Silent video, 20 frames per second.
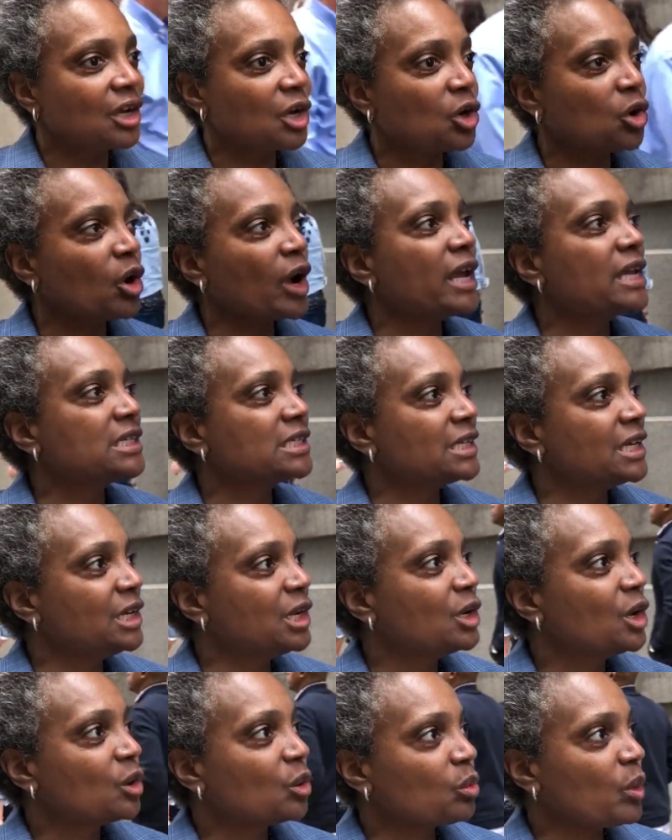
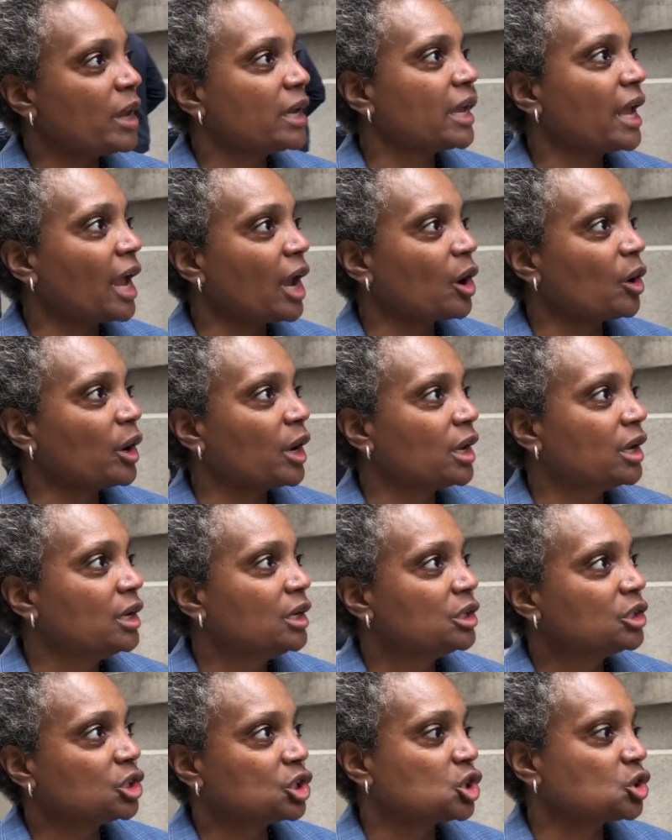crazy red herring
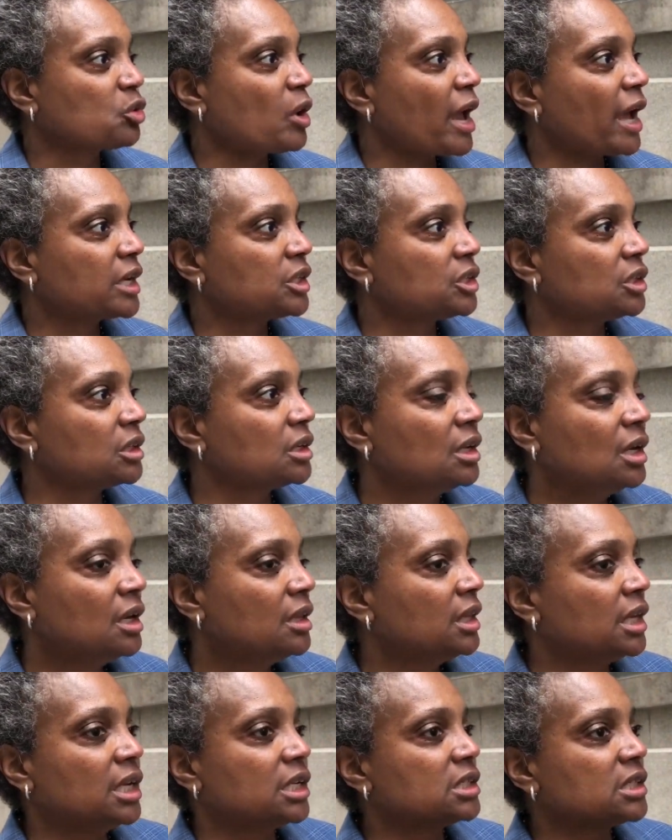distraction
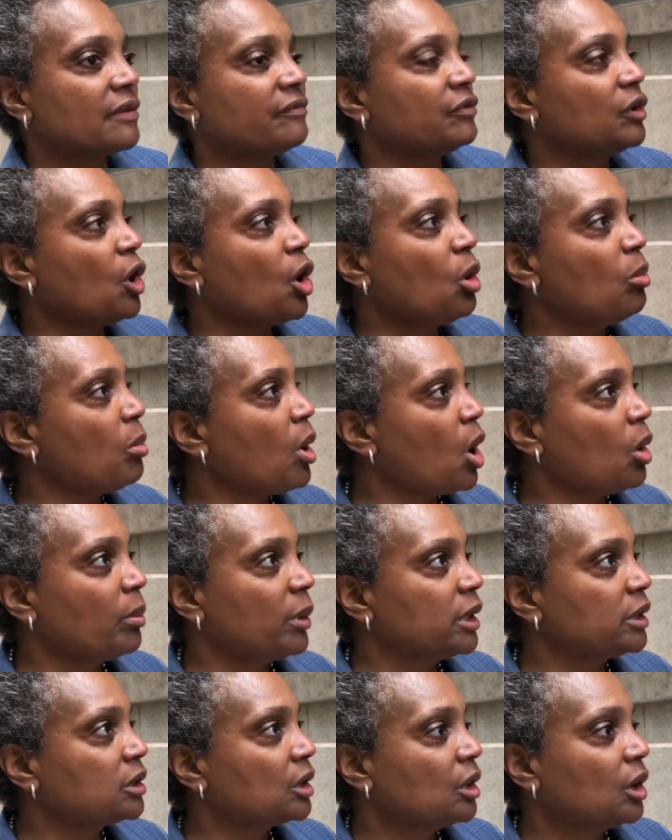that is of no
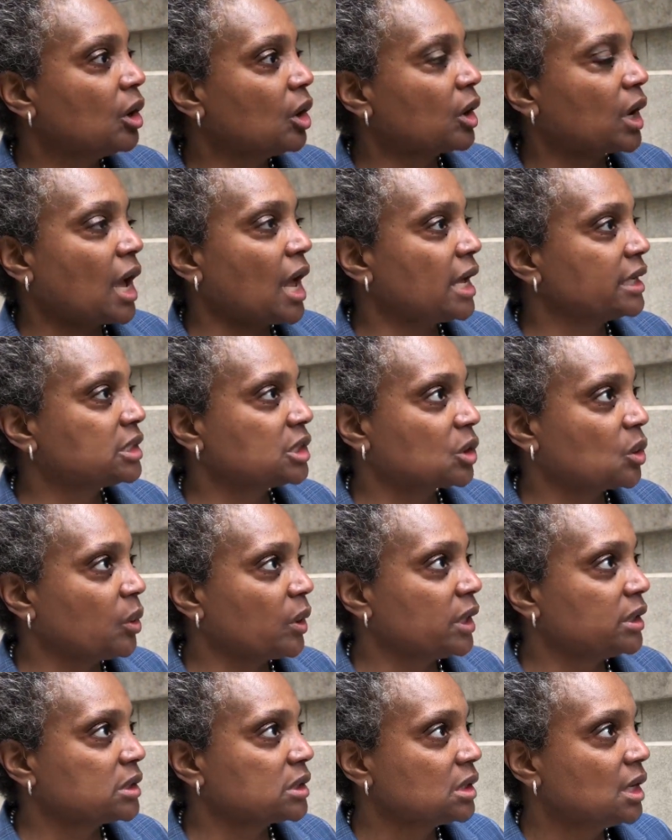moment or
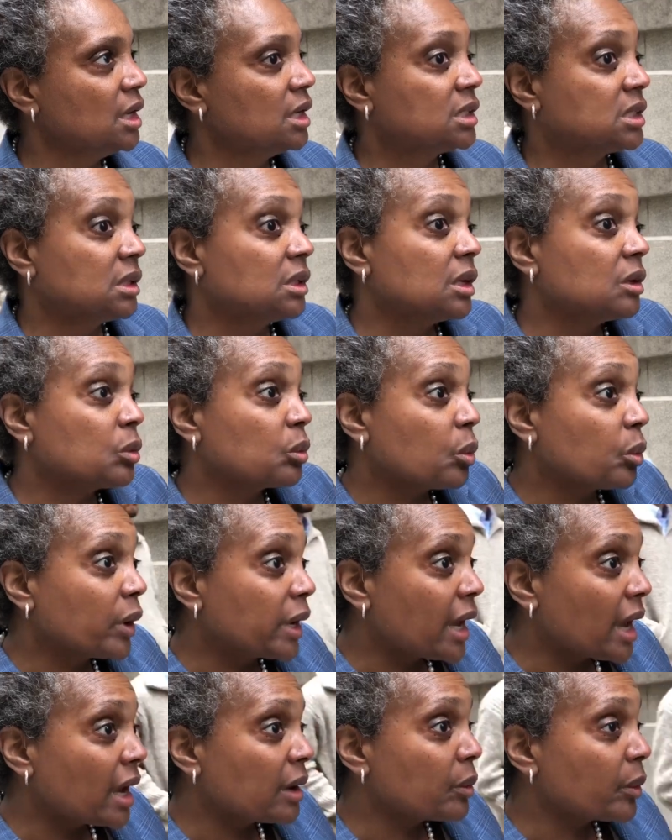consequence to the
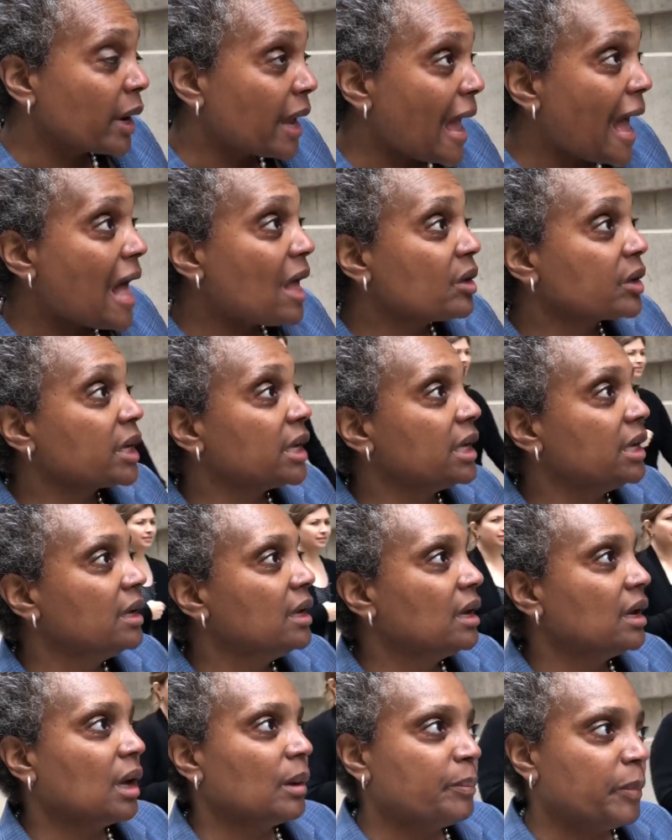reality
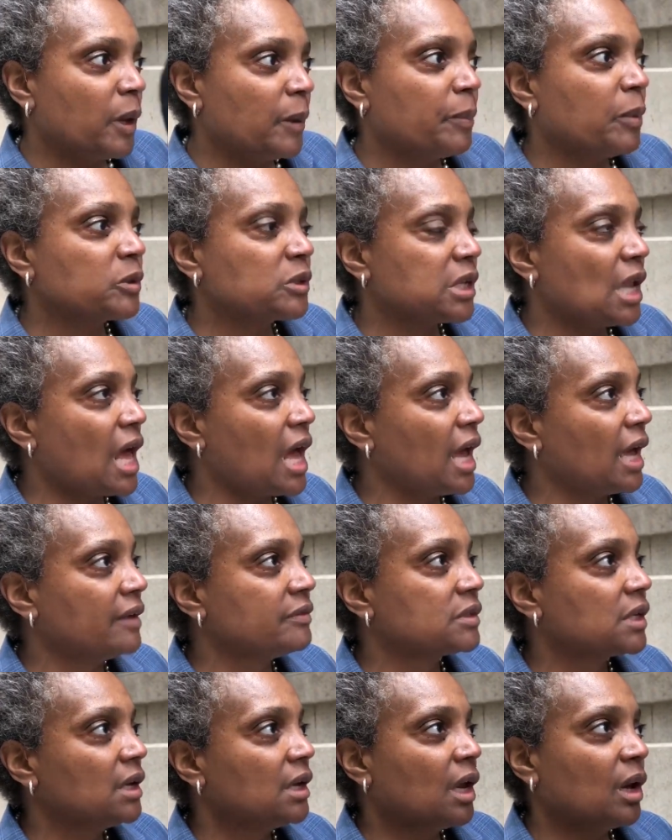of people's
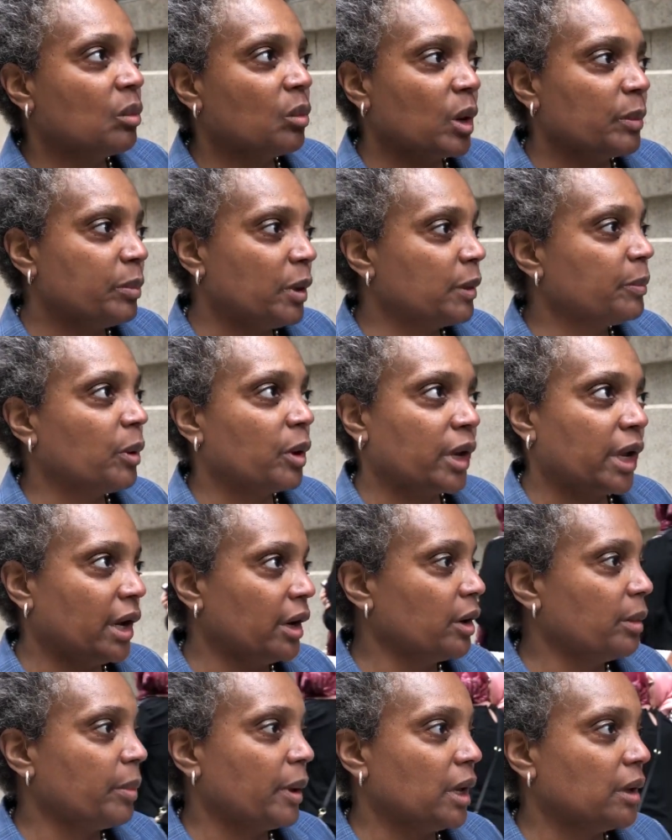lives and what people
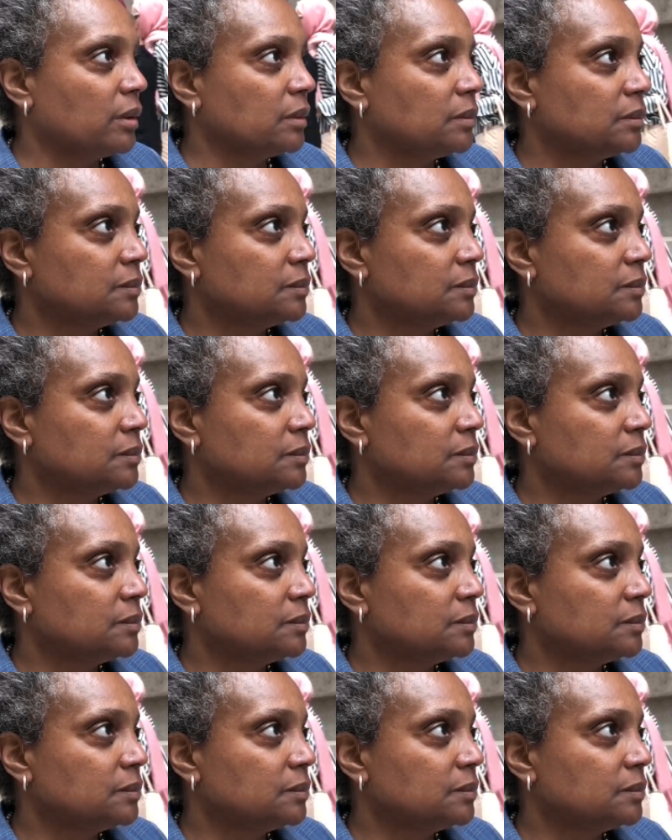care about.